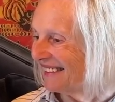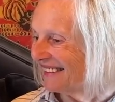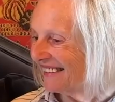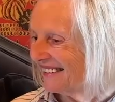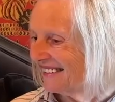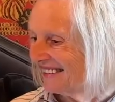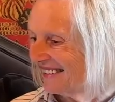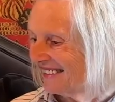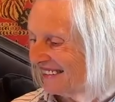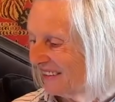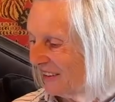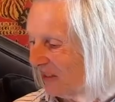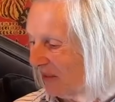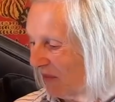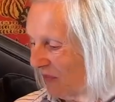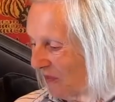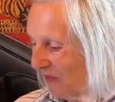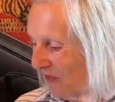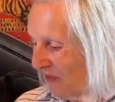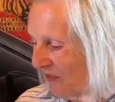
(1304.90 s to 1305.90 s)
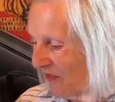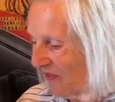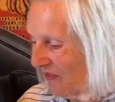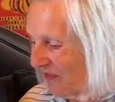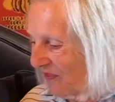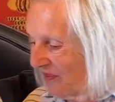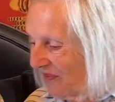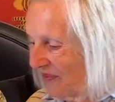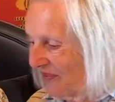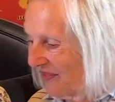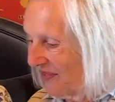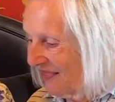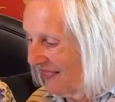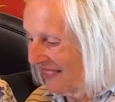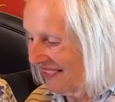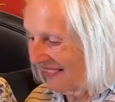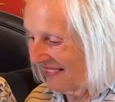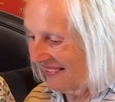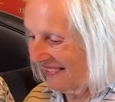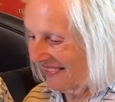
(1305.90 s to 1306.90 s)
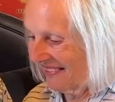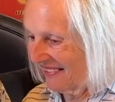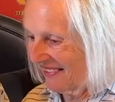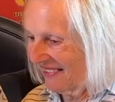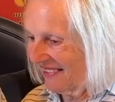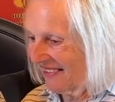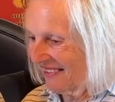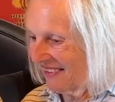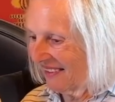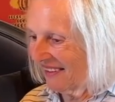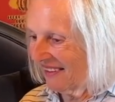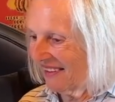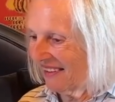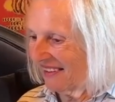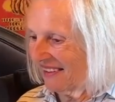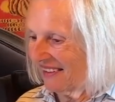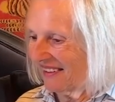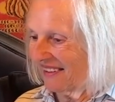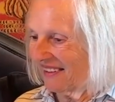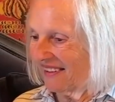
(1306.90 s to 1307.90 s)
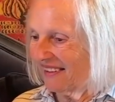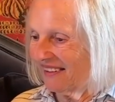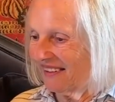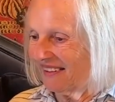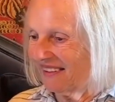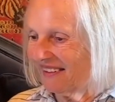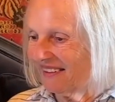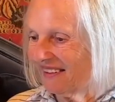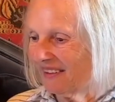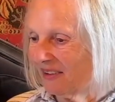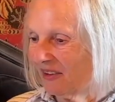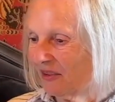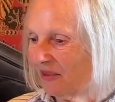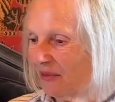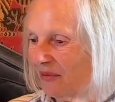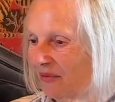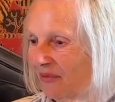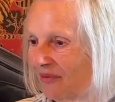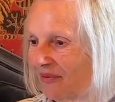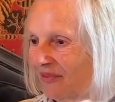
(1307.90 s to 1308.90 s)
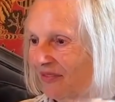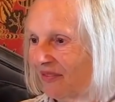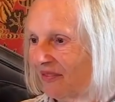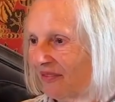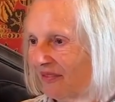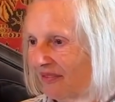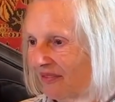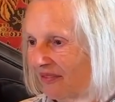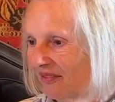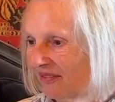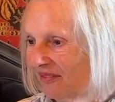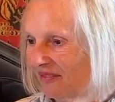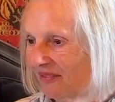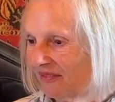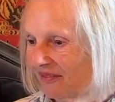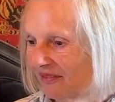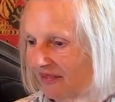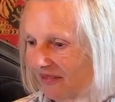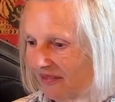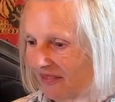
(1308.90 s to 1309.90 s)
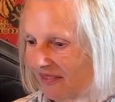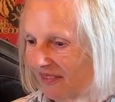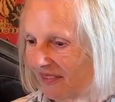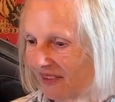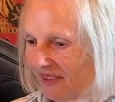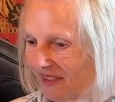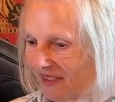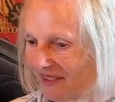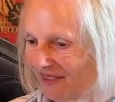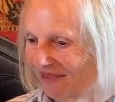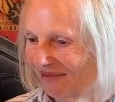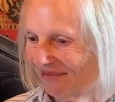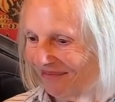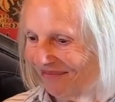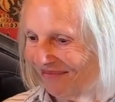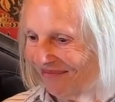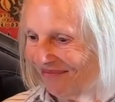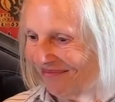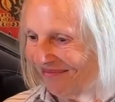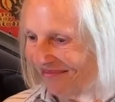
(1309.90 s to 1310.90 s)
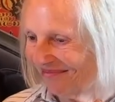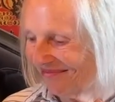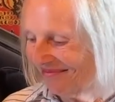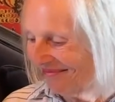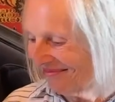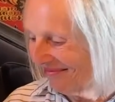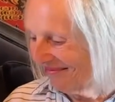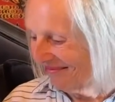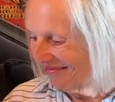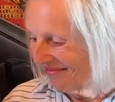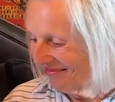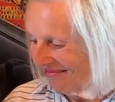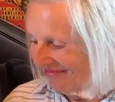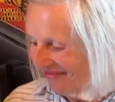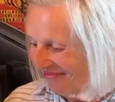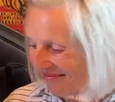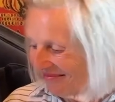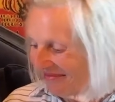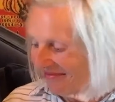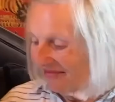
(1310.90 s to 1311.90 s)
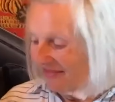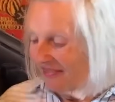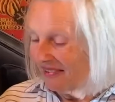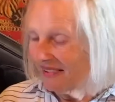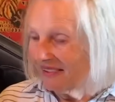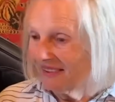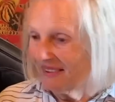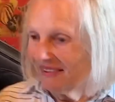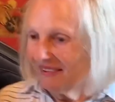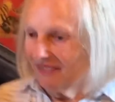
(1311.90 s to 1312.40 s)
No words are spoken by the person on screen.